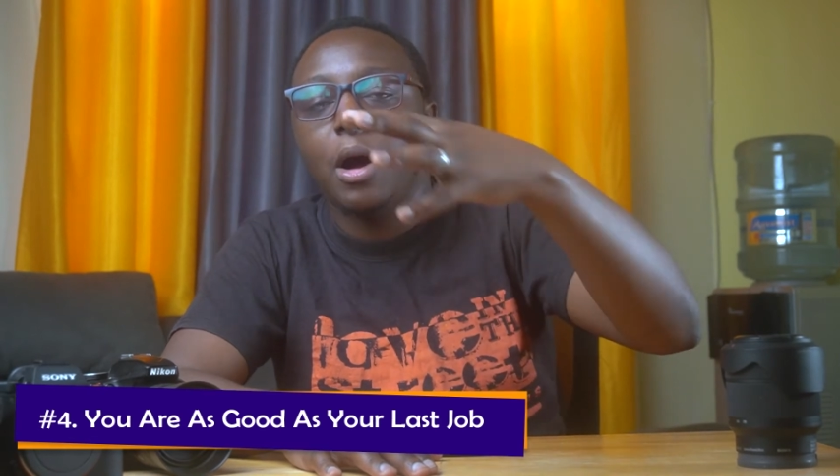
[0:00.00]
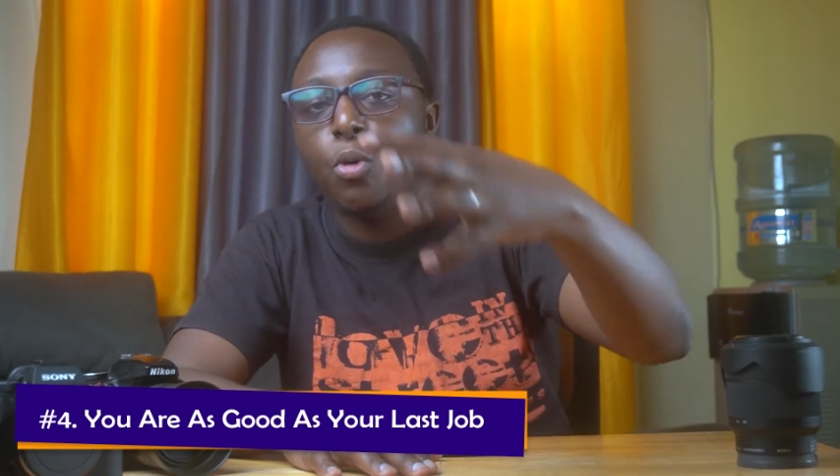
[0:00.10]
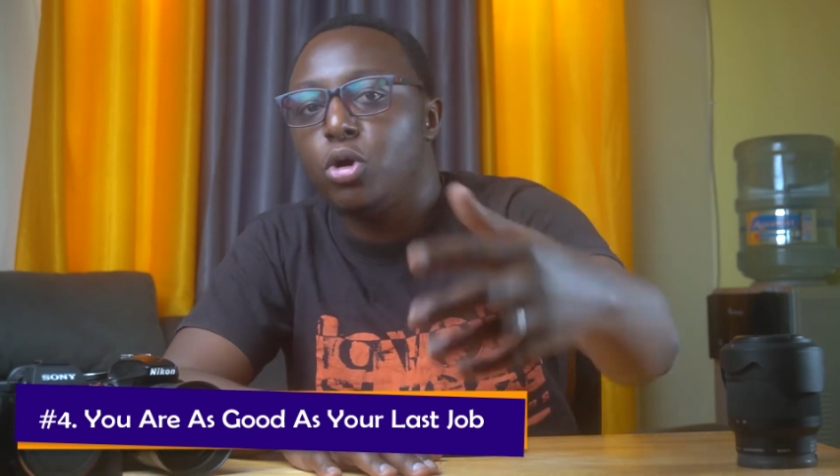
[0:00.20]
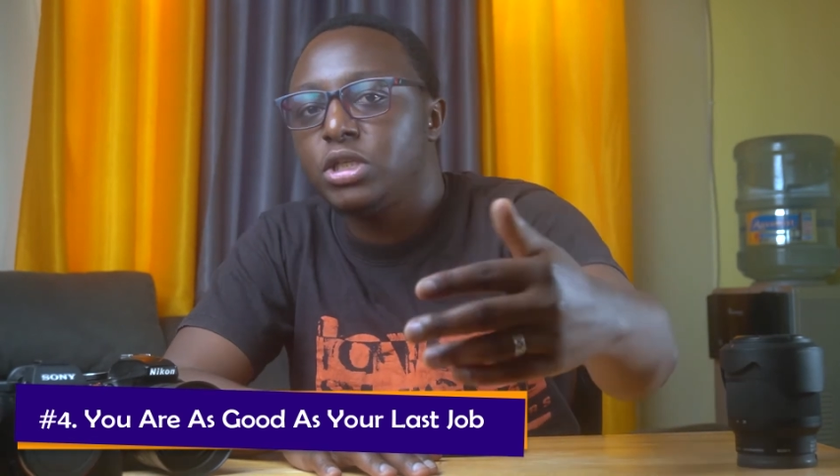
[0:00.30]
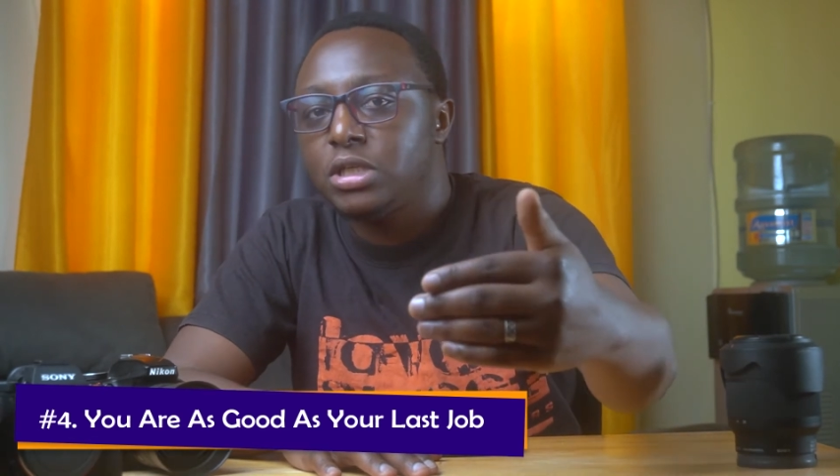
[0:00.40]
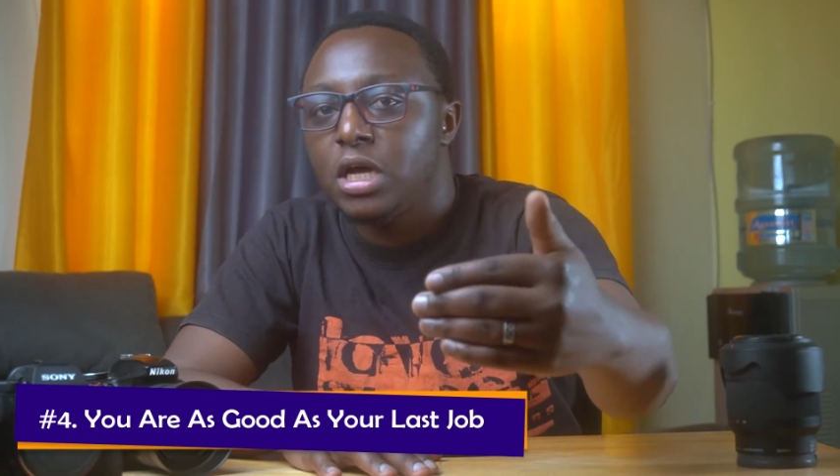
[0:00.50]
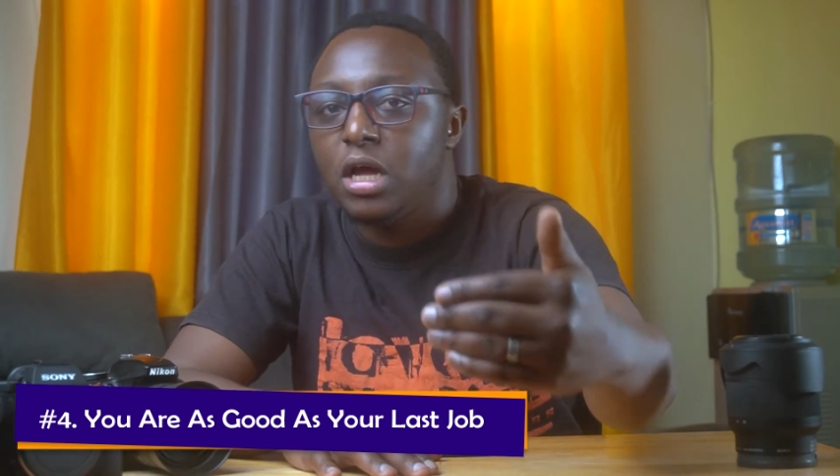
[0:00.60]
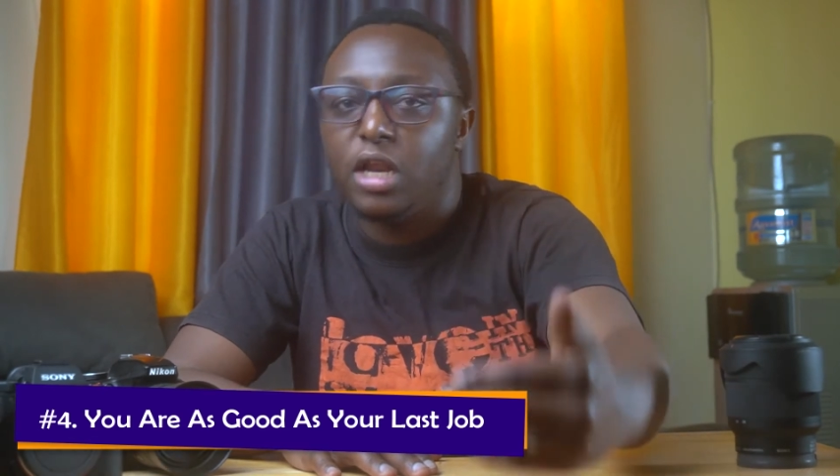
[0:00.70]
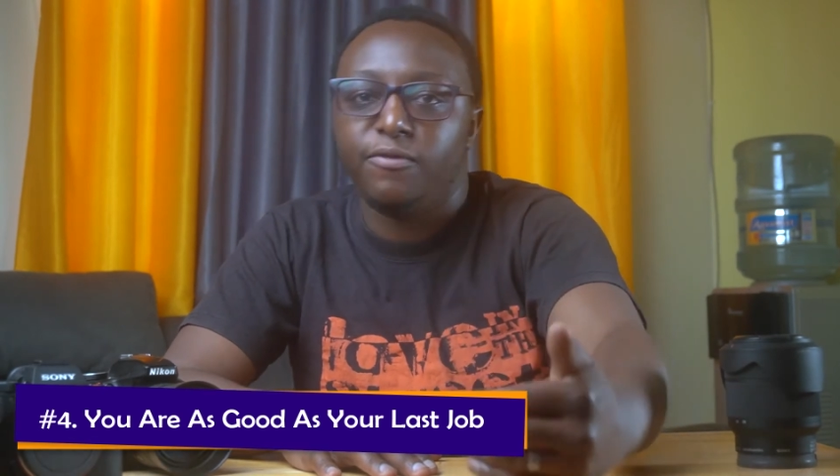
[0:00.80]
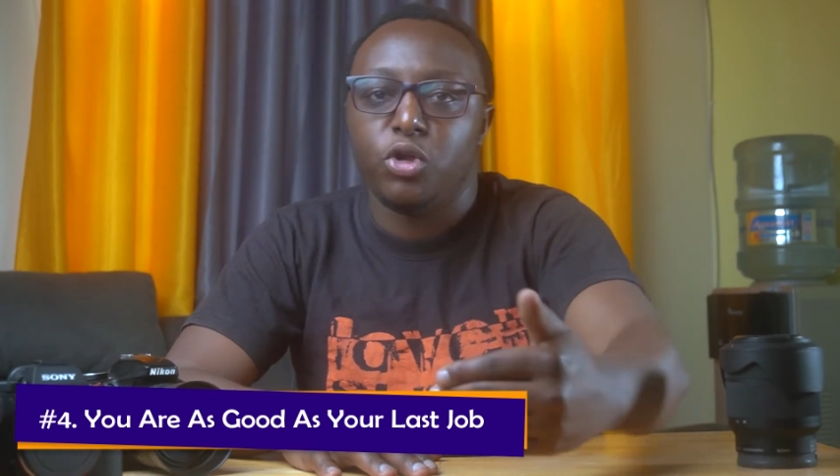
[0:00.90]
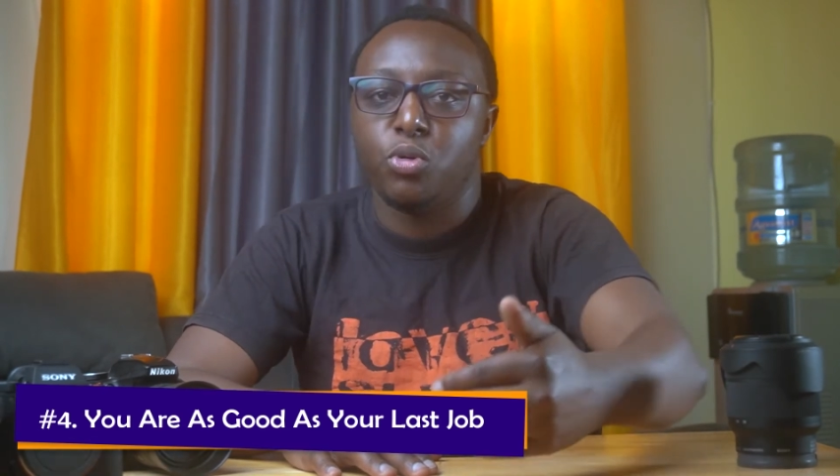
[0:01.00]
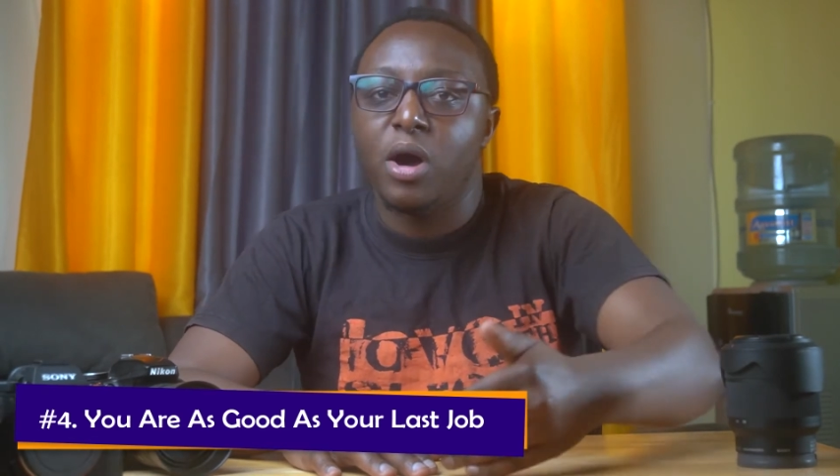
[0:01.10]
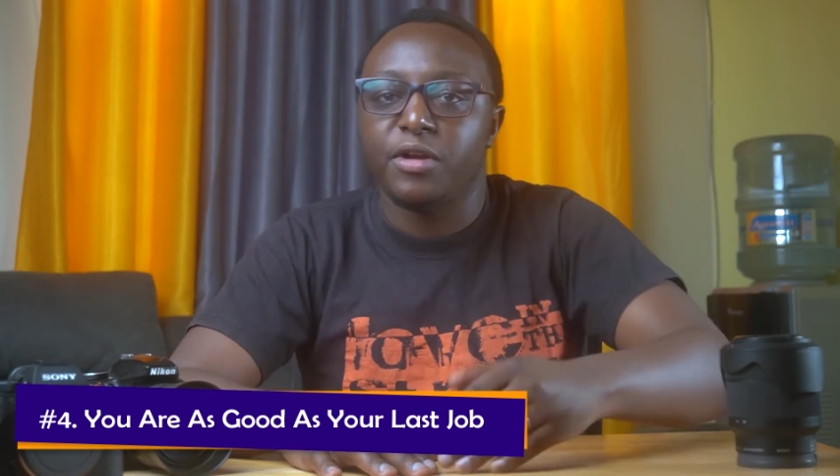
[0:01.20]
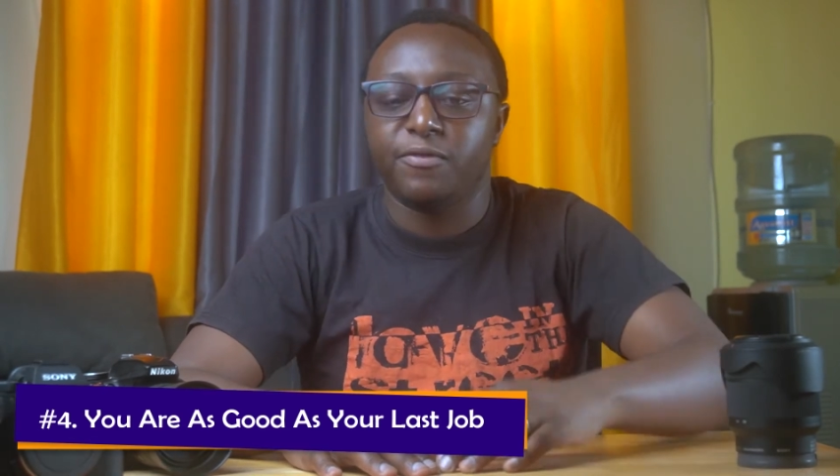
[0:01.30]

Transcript: what level you are in